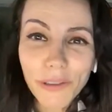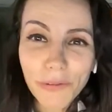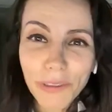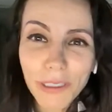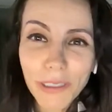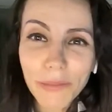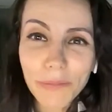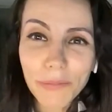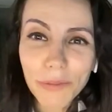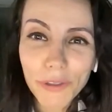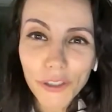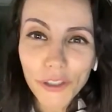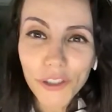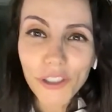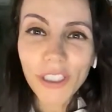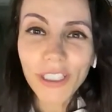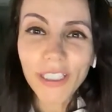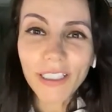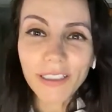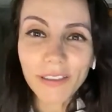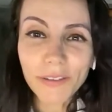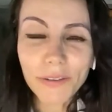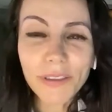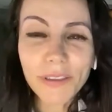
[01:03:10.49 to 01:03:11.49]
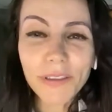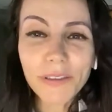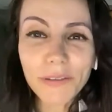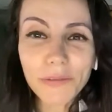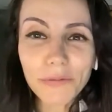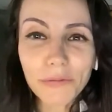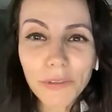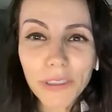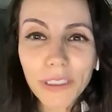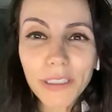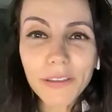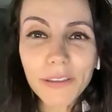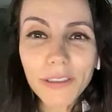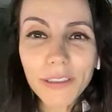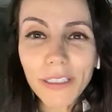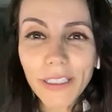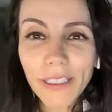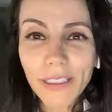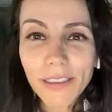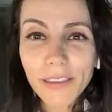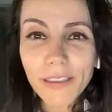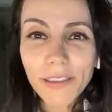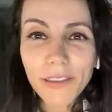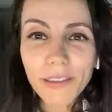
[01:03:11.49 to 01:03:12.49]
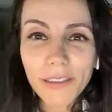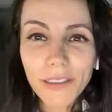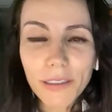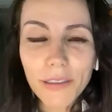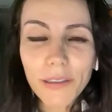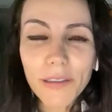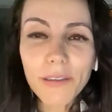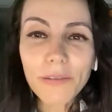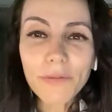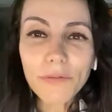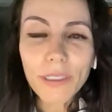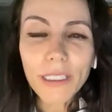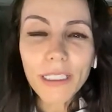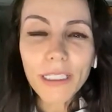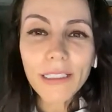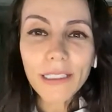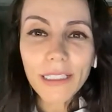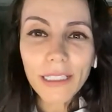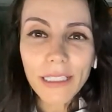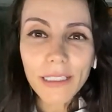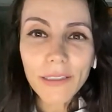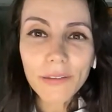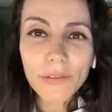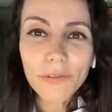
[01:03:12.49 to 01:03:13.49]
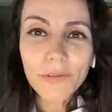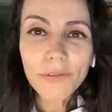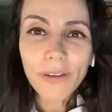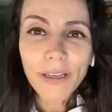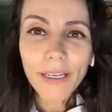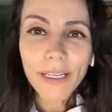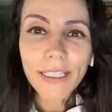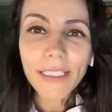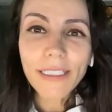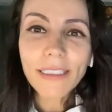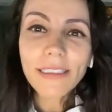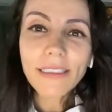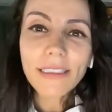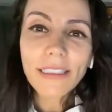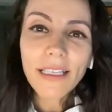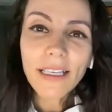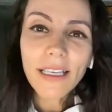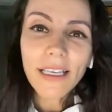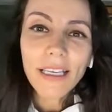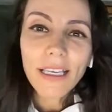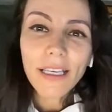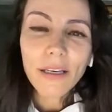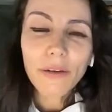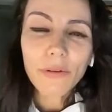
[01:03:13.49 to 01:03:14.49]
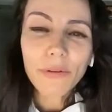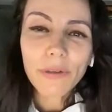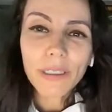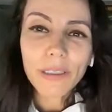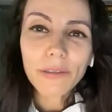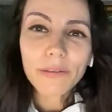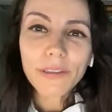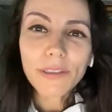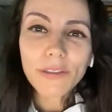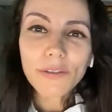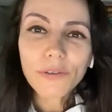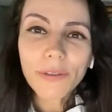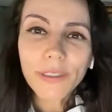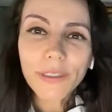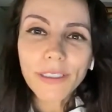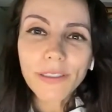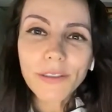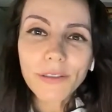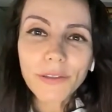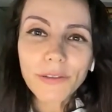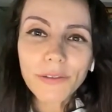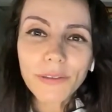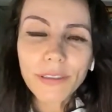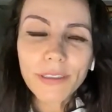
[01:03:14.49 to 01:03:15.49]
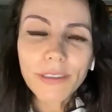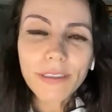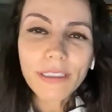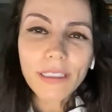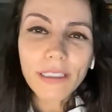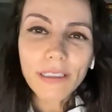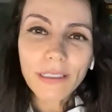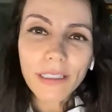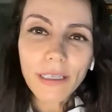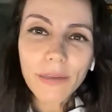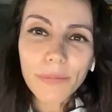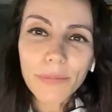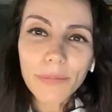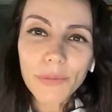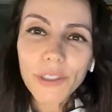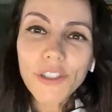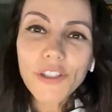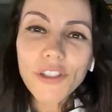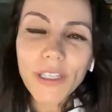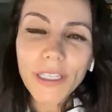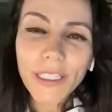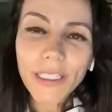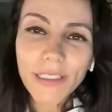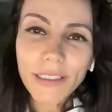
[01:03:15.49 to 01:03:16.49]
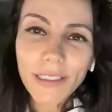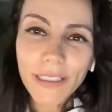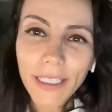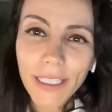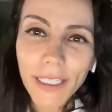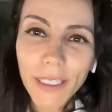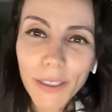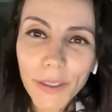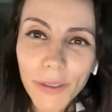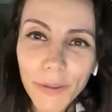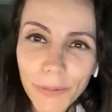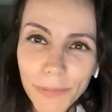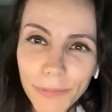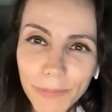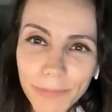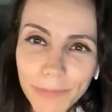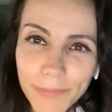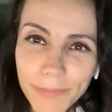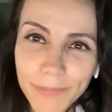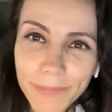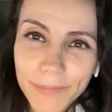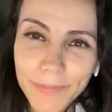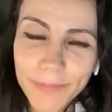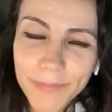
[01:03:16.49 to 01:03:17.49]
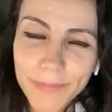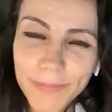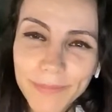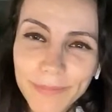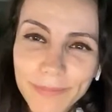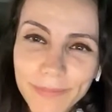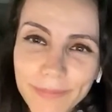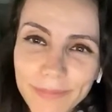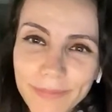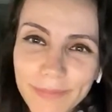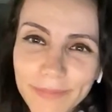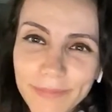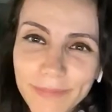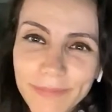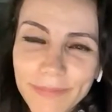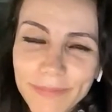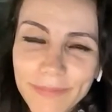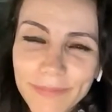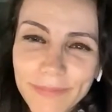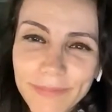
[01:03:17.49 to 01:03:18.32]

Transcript: I really appreciate those are really good answers. It really clarifies what I was trying to understand. I appreciate. Thank you. Welcome.